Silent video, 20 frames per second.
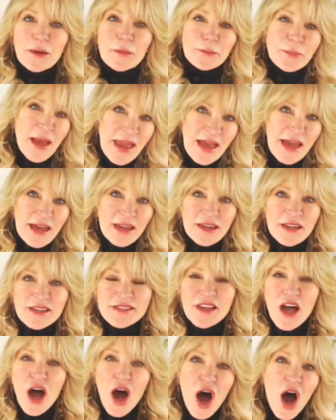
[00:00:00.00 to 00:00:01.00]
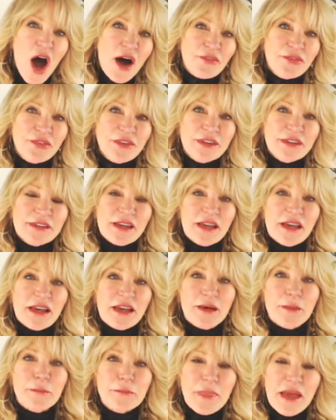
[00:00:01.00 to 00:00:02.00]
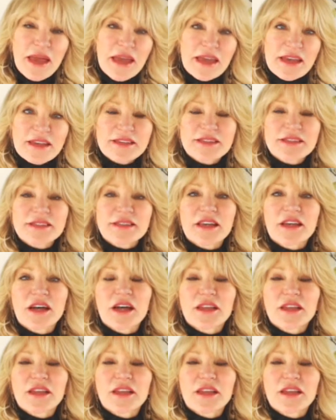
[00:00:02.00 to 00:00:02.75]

Panas often makes